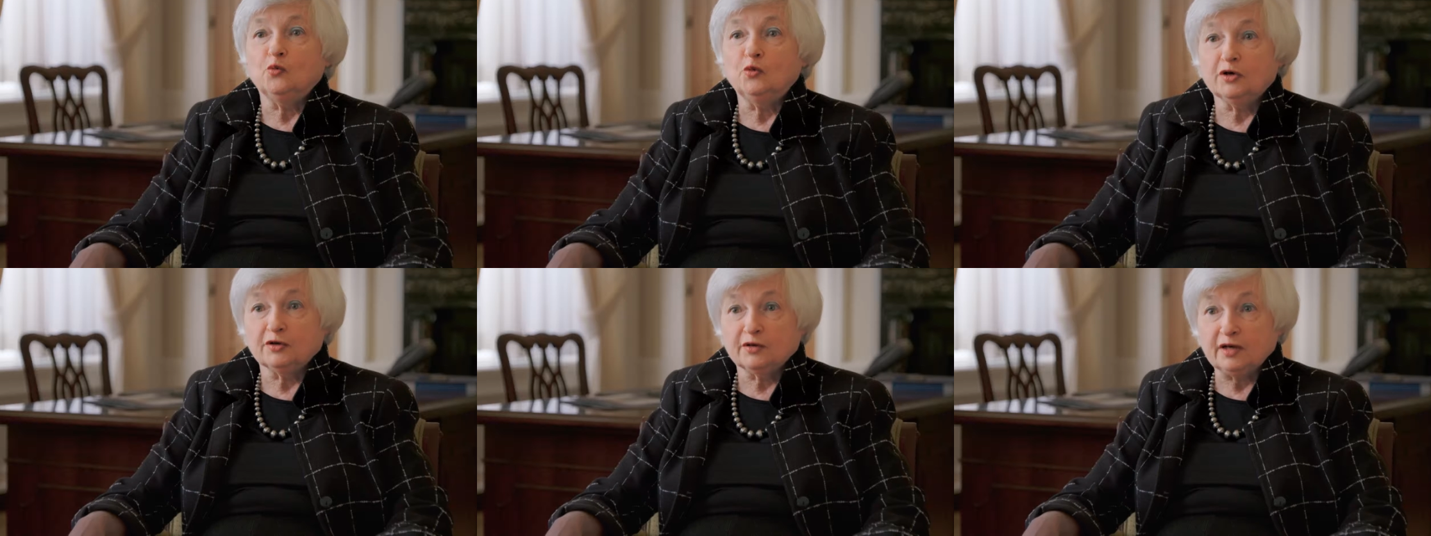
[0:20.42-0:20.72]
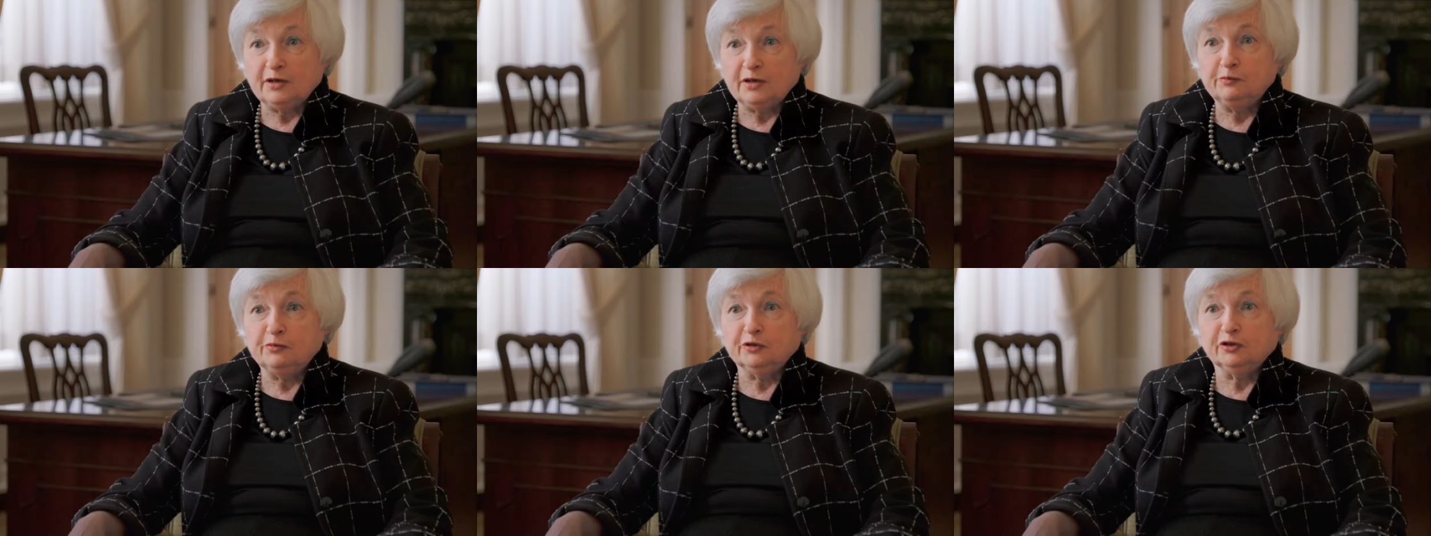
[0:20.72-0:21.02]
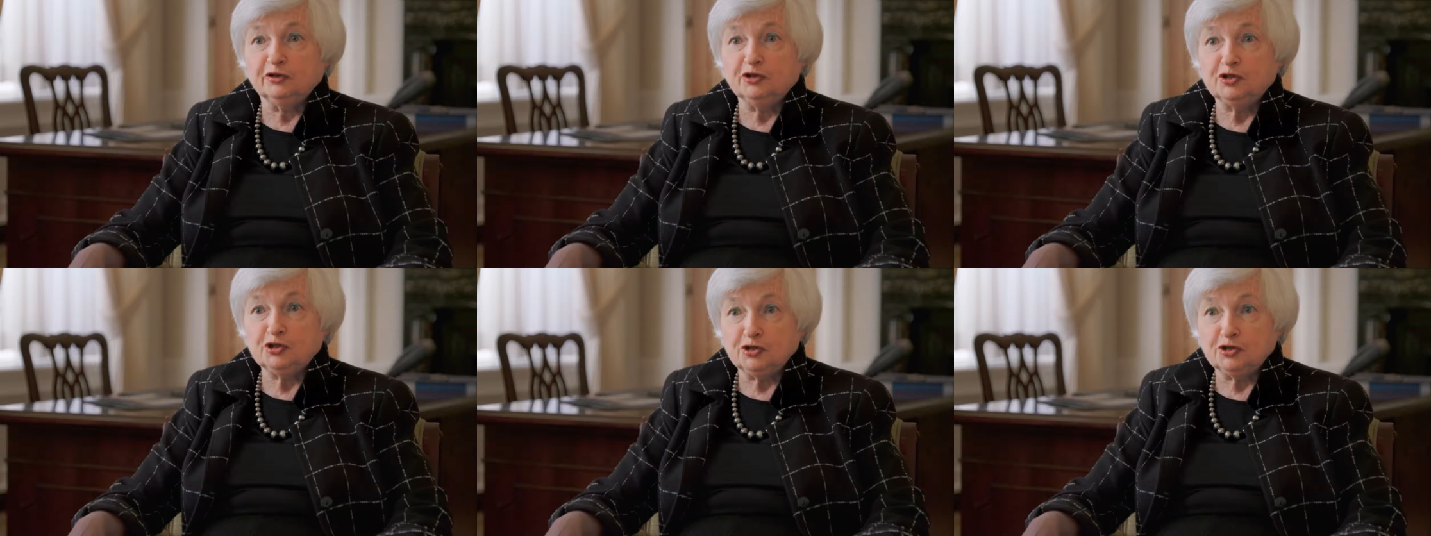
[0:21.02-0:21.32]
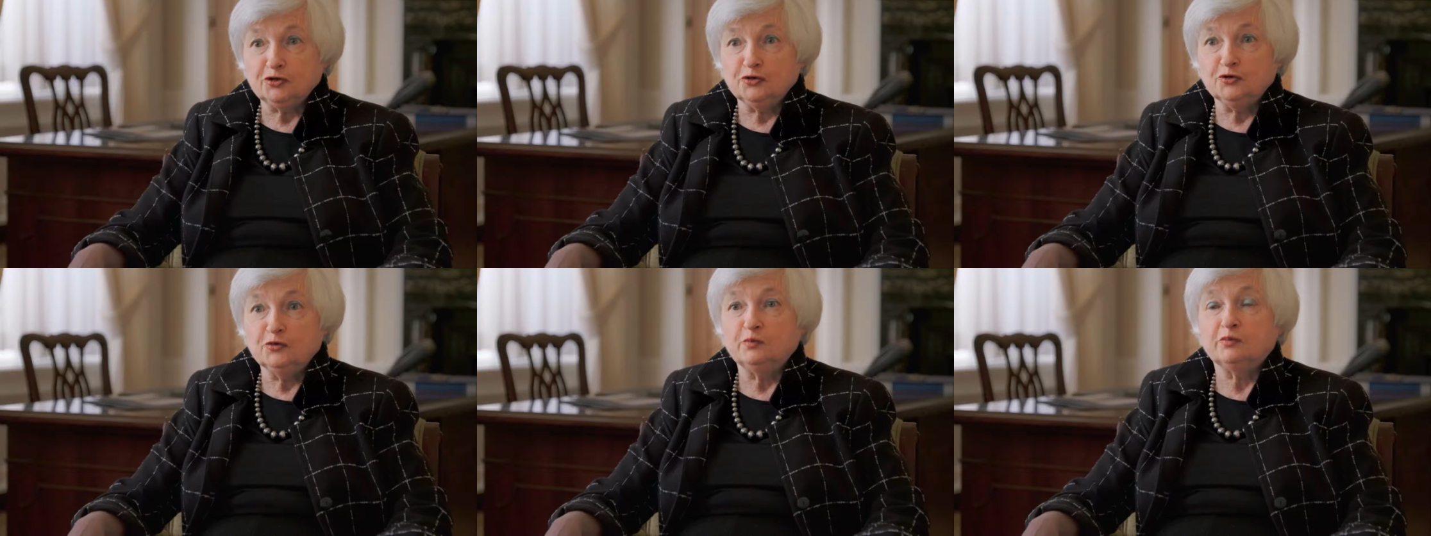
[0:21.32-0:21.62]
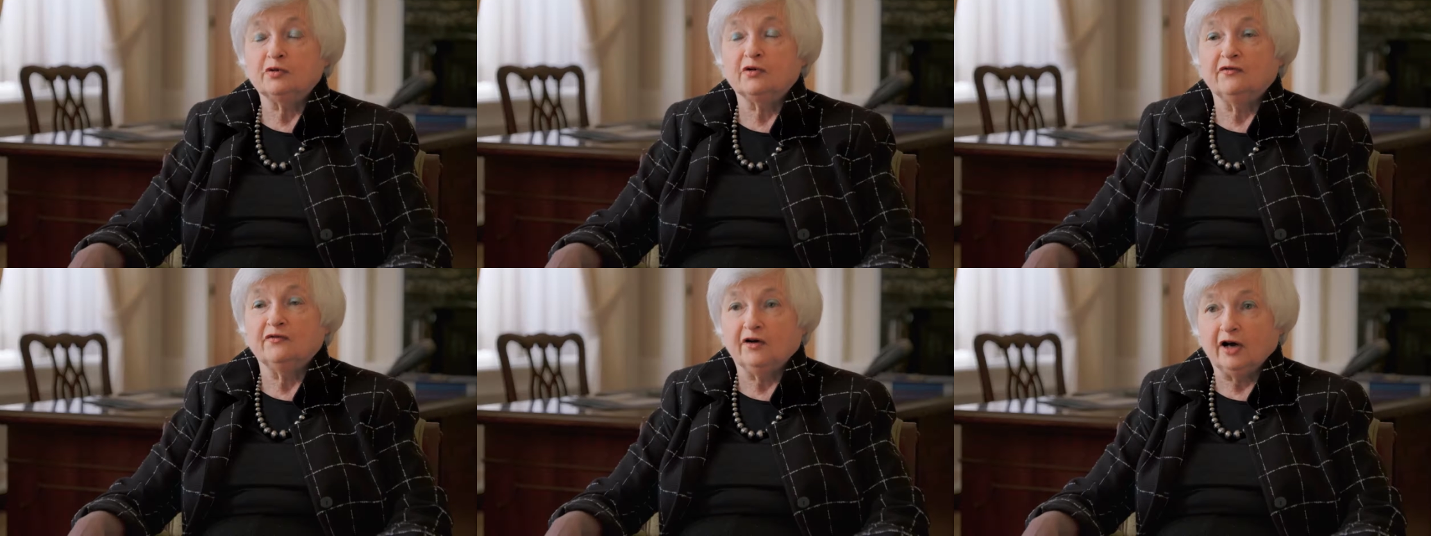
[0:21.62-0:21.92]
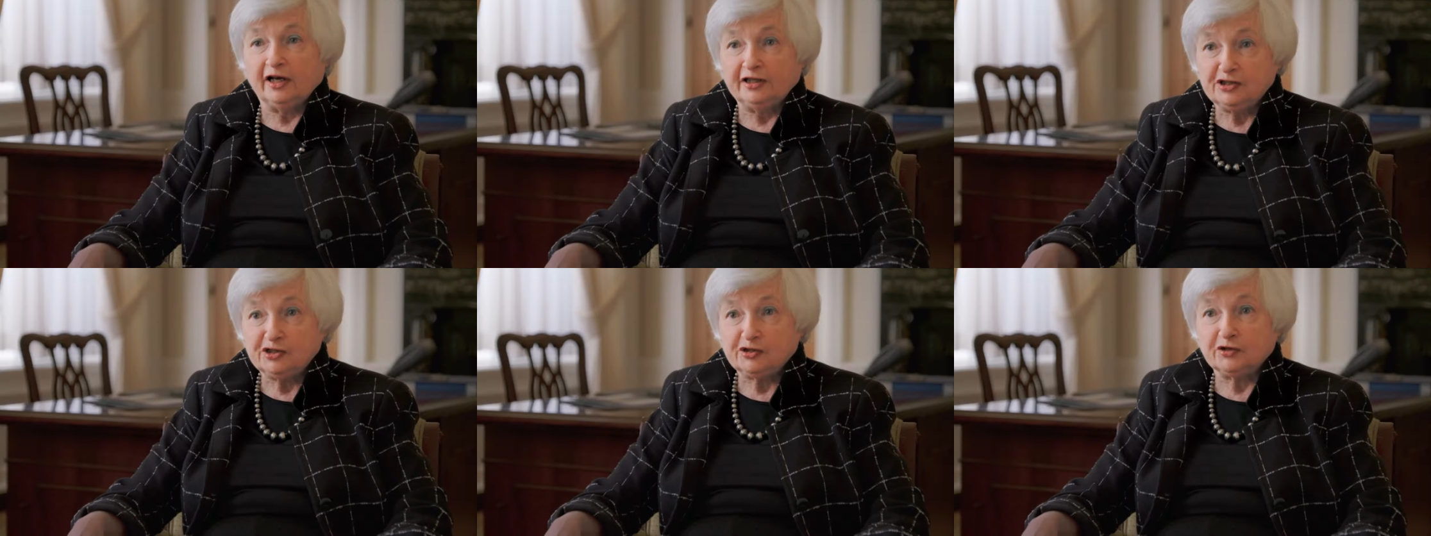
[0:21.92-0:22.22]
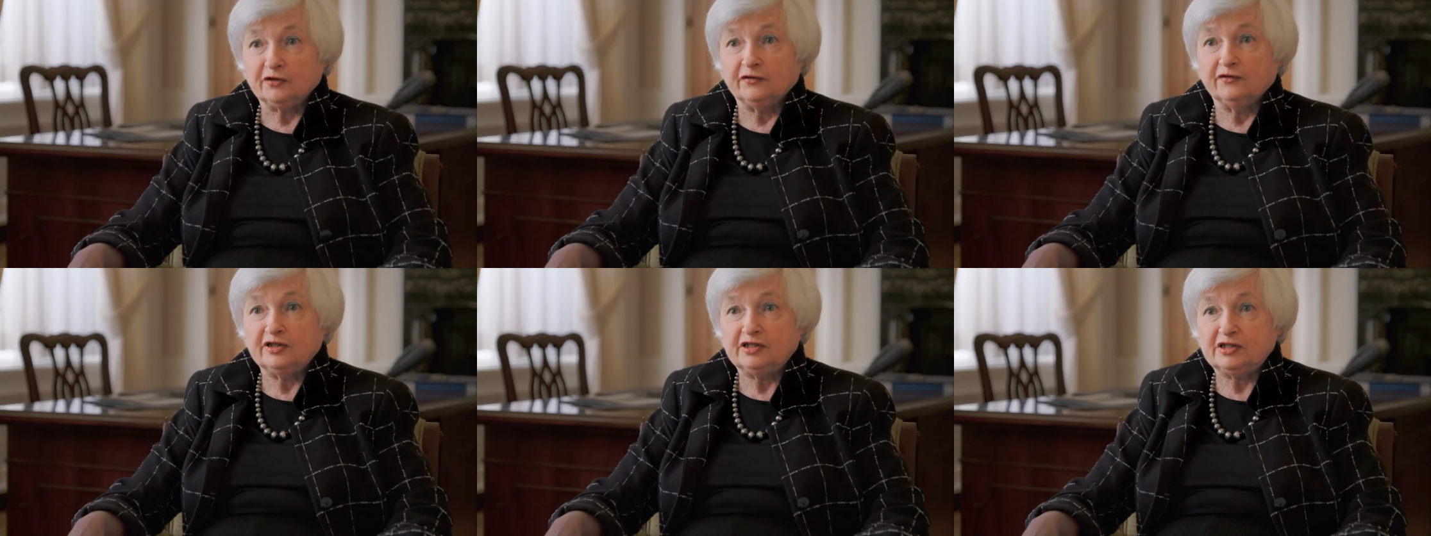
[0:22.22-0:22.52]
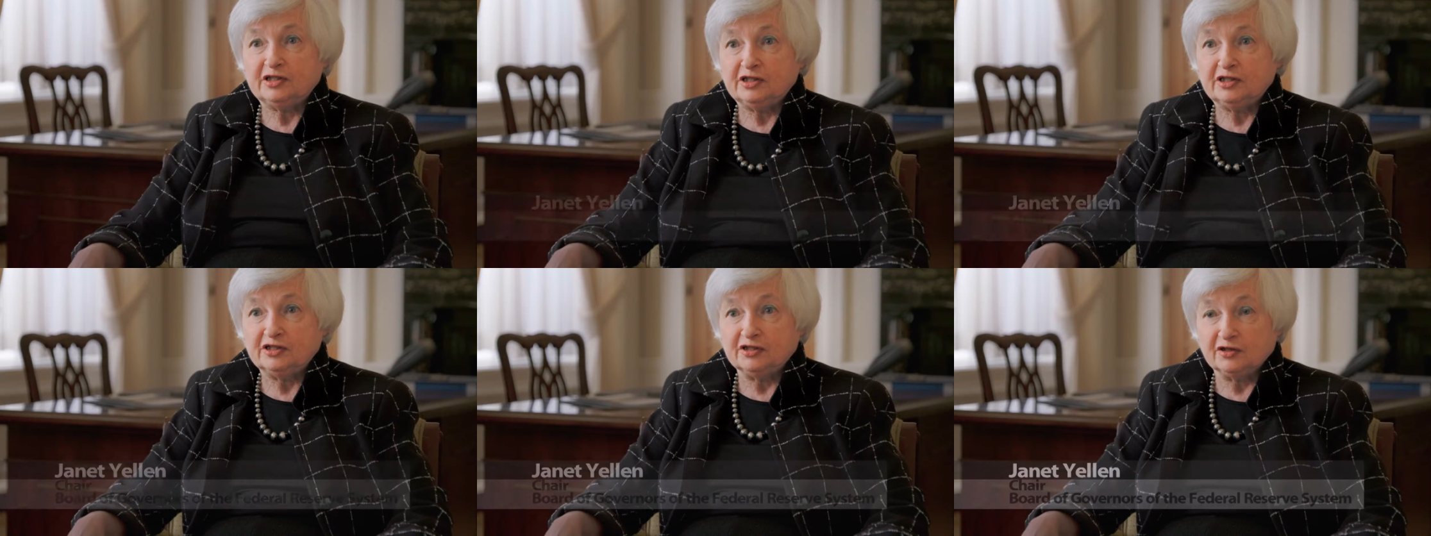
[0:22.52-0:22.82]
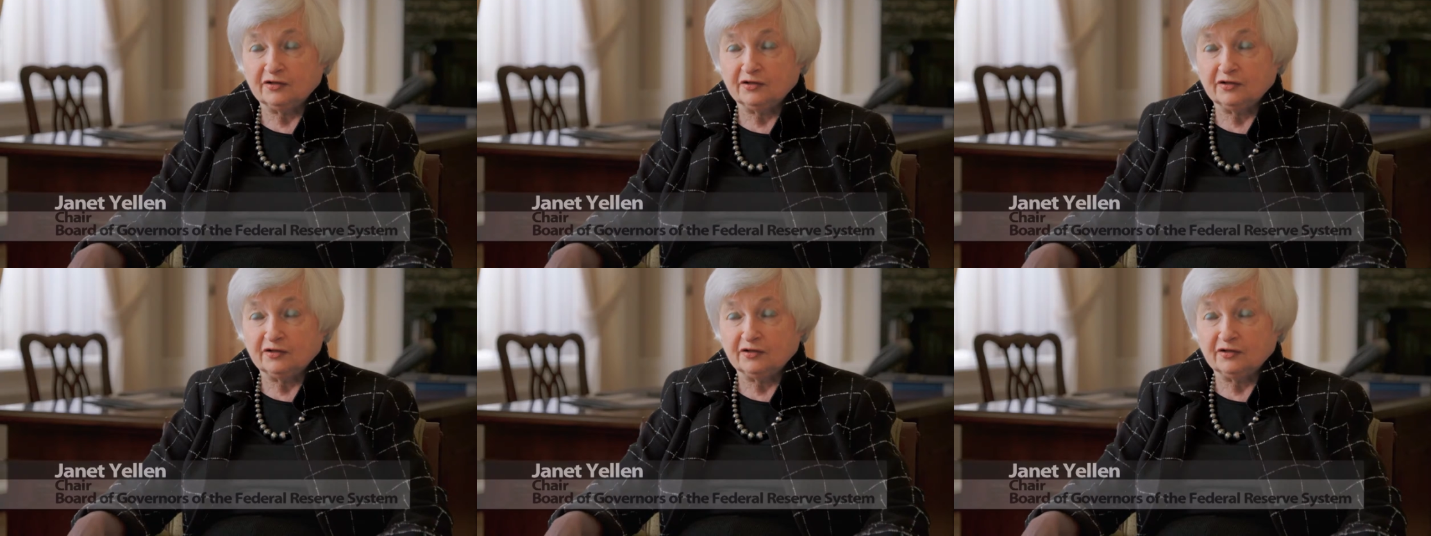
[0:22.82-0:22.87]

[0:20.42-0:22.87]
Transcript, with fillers: We're able to provide services